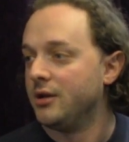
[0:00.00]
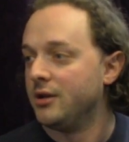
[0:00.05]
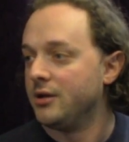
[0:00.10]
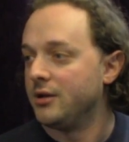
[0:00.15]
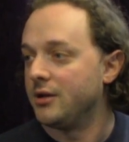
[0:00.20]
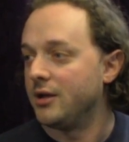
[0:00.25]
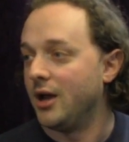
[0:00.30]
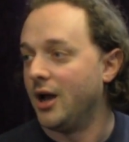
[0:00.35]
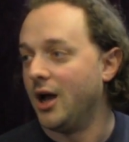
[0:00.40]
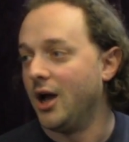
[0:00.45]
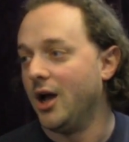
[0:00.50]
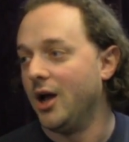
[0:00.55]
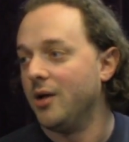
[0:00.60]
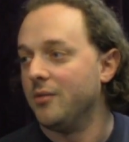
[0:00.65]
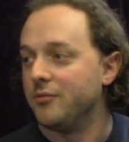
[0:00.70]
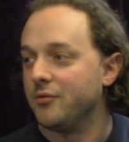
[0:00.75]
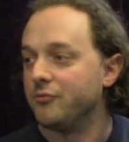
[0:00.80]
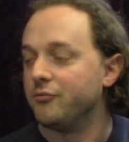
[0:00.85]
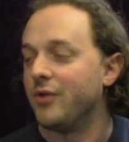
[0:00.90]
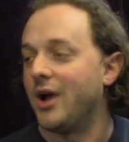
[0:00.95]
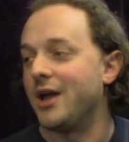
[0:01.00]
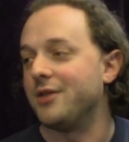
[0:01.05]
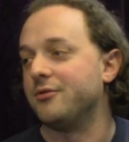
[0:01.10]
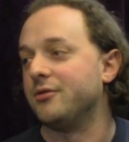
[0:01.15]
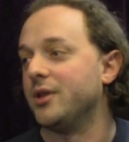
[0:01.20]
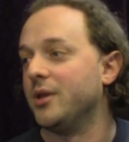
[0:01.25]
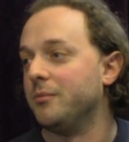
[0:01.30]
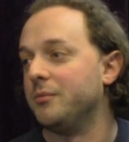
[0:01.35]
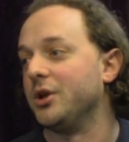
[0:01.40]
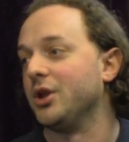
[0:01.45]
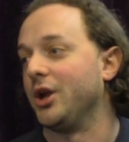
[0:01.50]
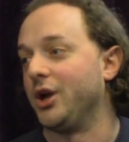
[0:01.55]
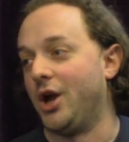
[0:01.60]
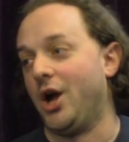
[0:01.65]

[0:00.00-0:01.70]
Um, mm-hmm. Rather than be like,